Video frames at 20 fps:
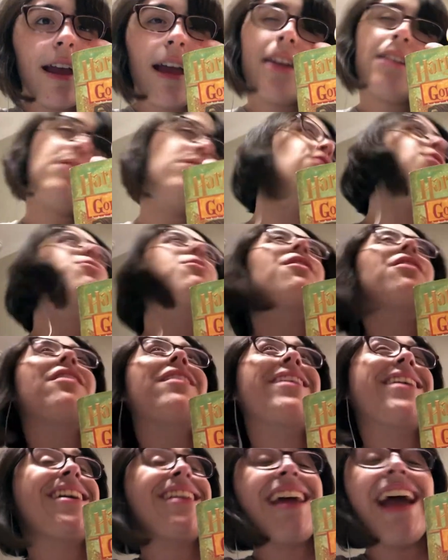I don't
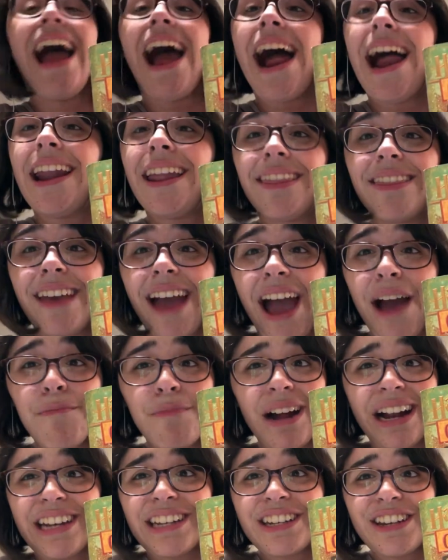think it added that
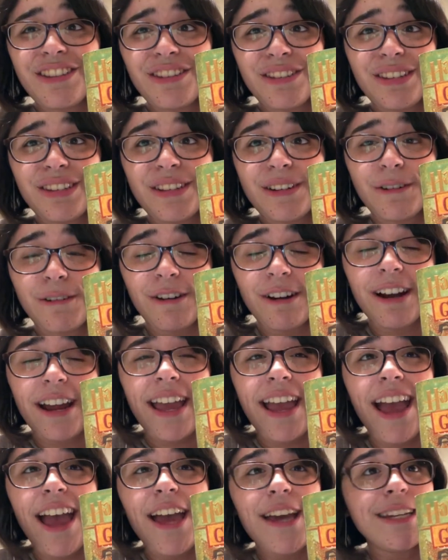much to the story,